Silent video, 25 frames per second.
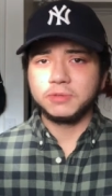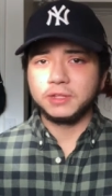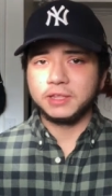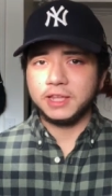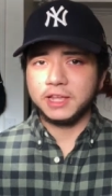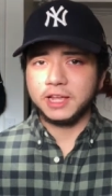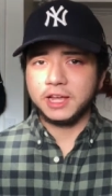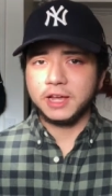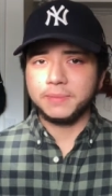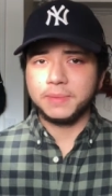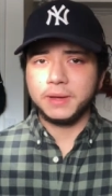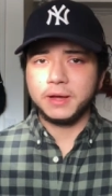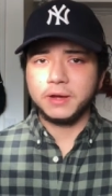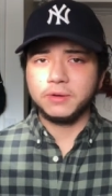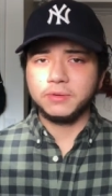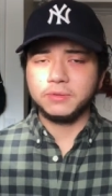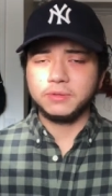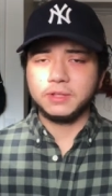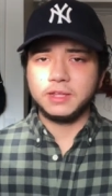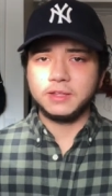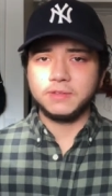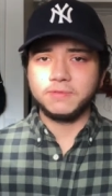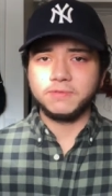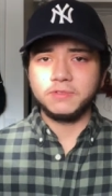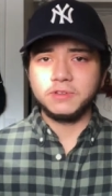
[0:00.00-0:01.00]
when they come out.
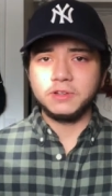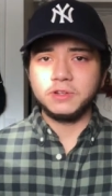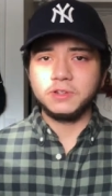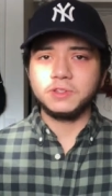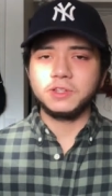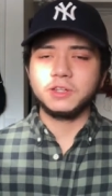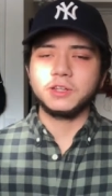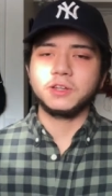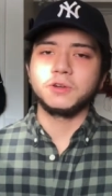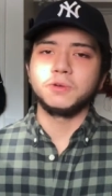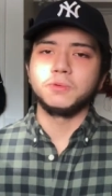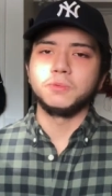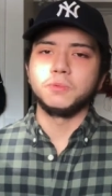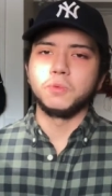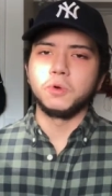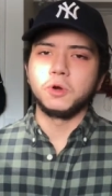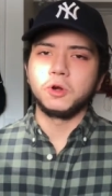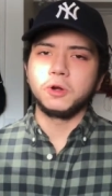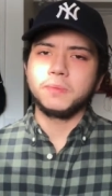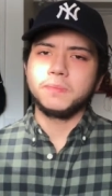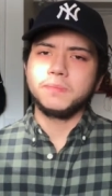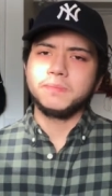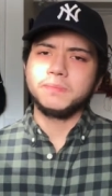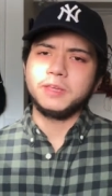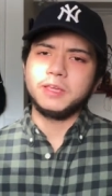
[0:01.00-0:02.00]
It feels like a
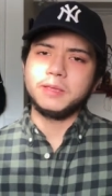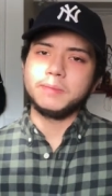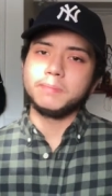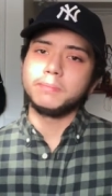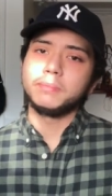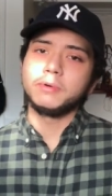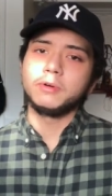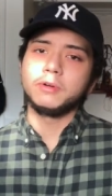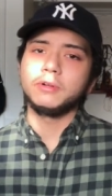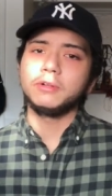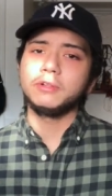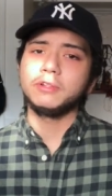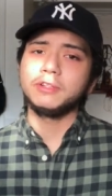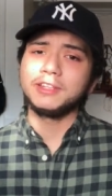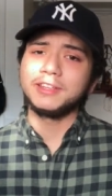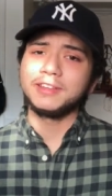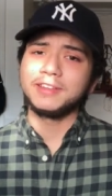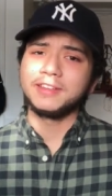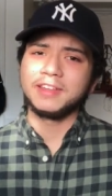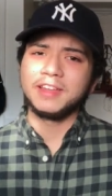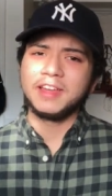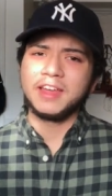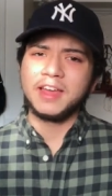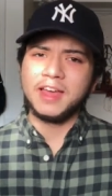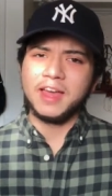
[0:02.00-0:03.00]
worm being pulled
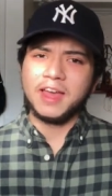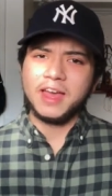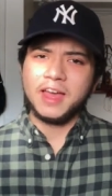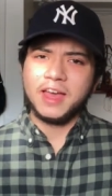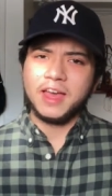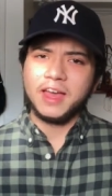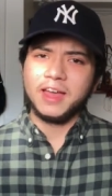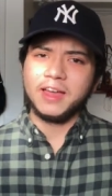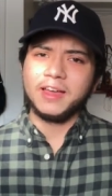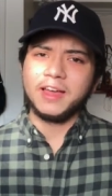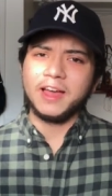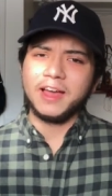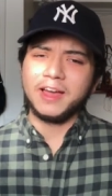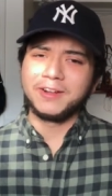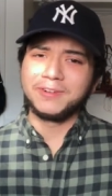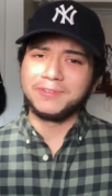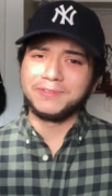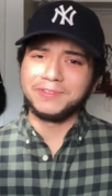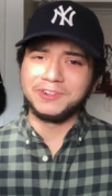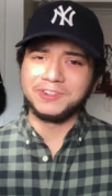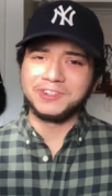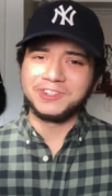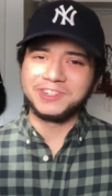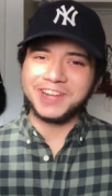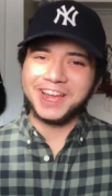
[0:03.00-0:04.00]
out of
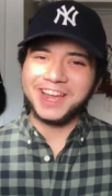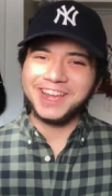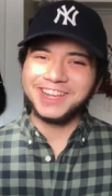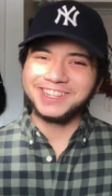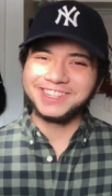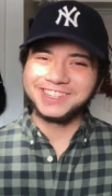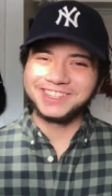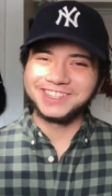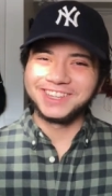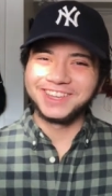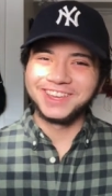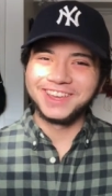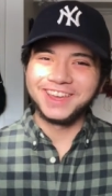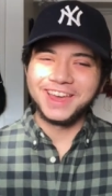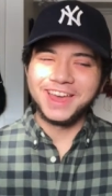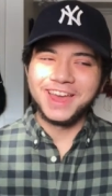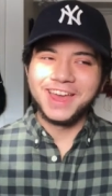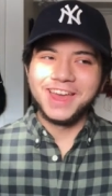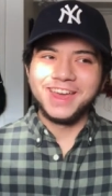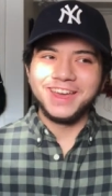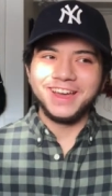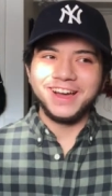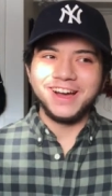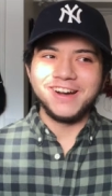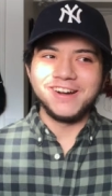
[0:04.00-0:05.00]
your chest.
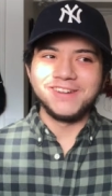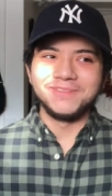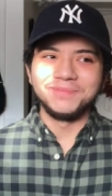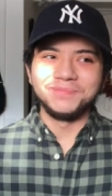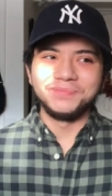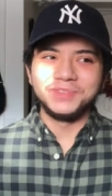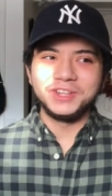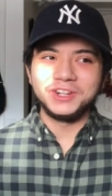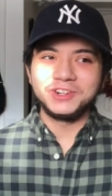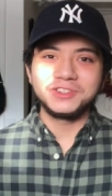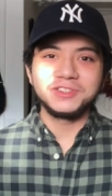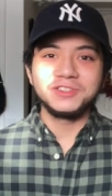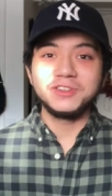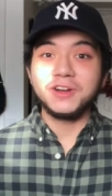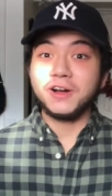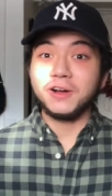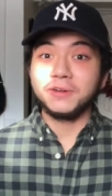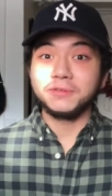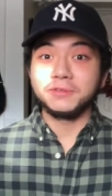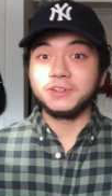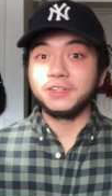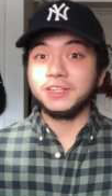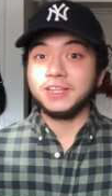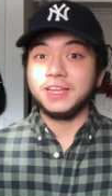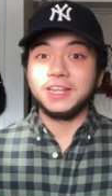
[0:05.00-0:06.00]
There's not
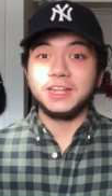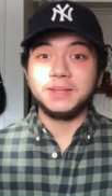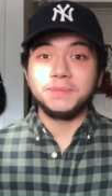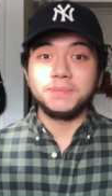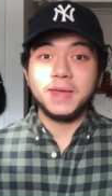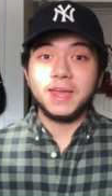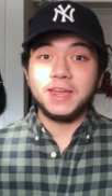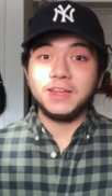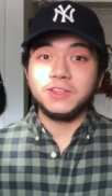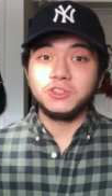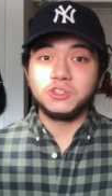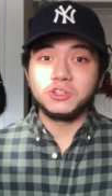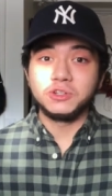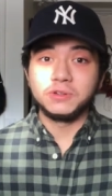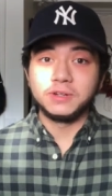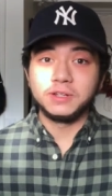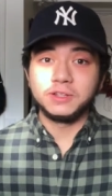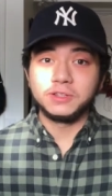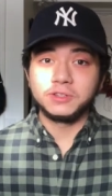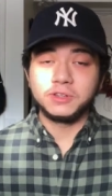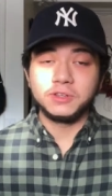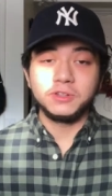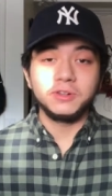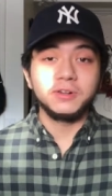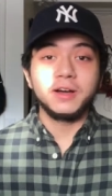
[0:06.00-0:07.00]
really any pain to it,
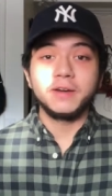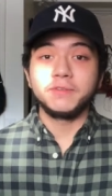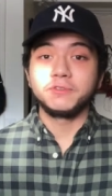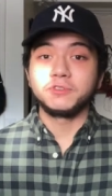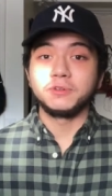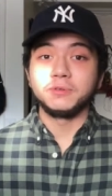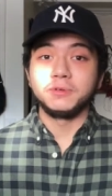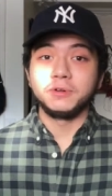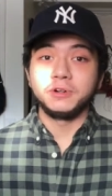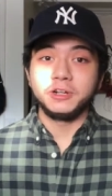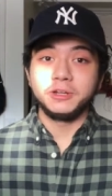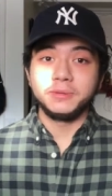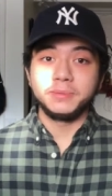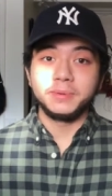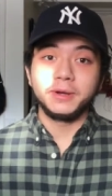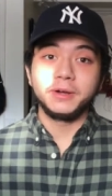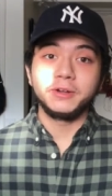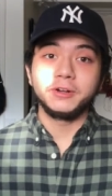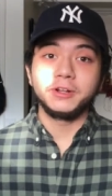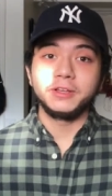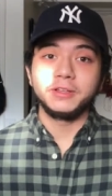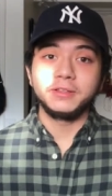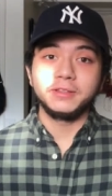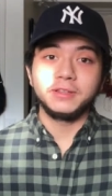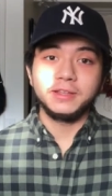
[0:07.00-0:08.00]
so you don't have to worry about
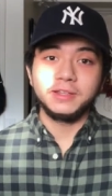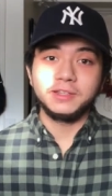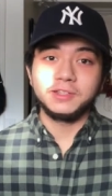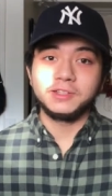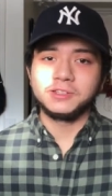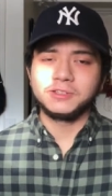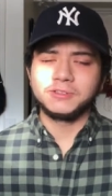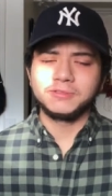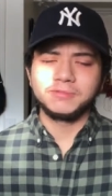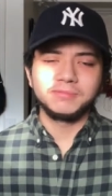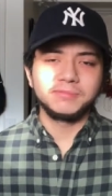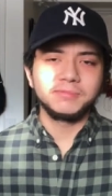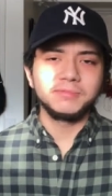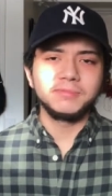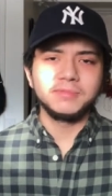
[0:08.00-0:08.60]
it. It's